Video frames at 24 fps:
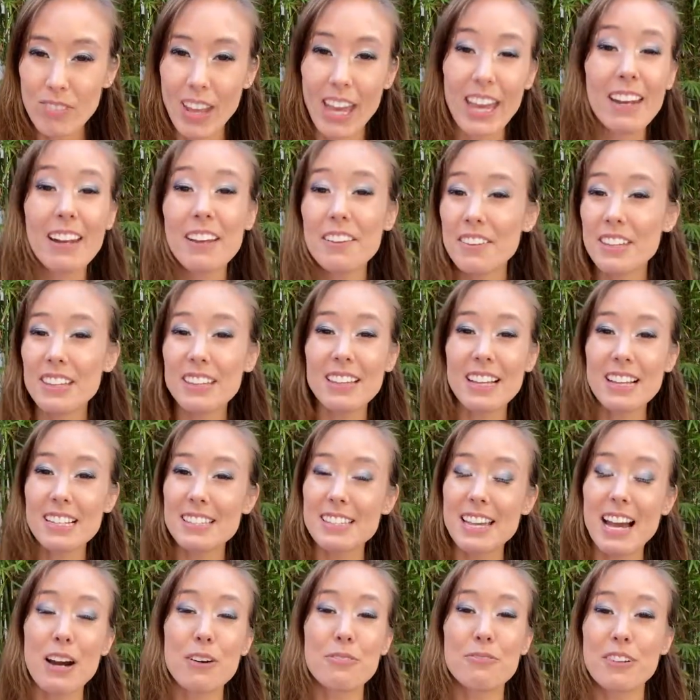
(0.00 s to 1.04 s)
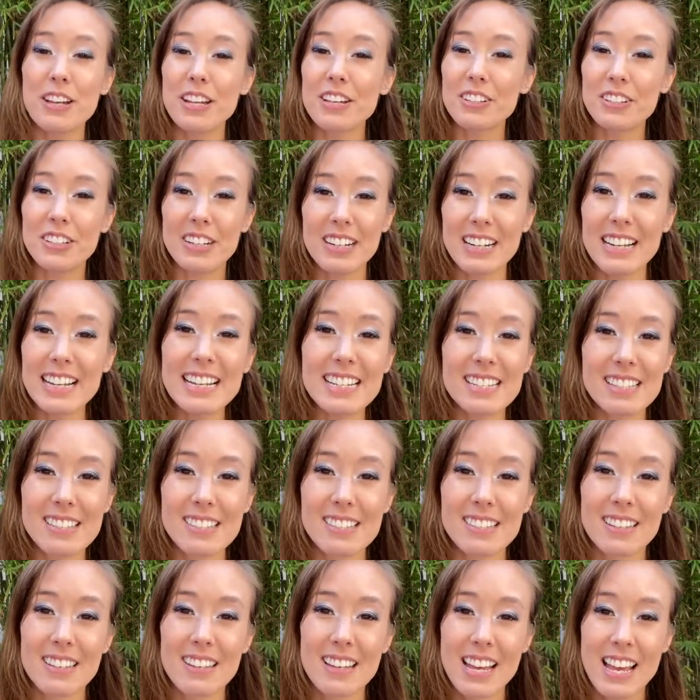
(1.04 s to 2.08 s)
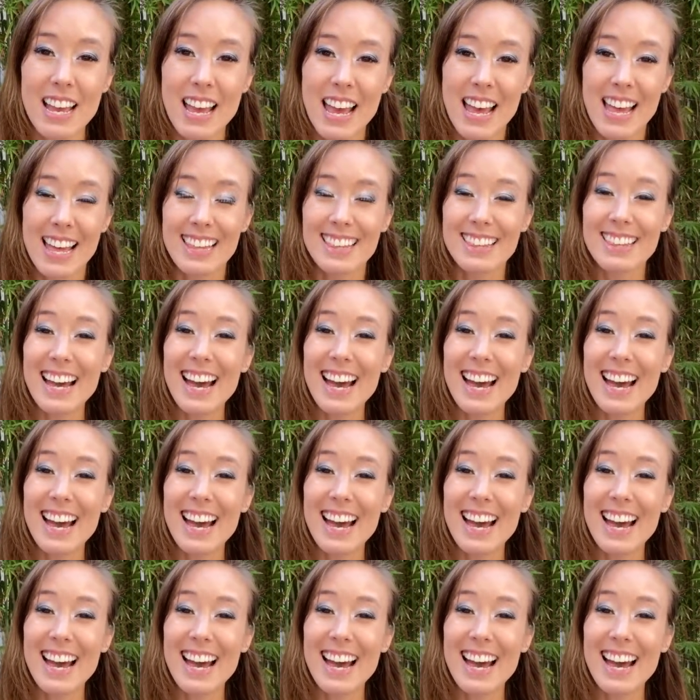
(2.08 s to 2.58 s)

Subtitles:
And I think that's how failure is.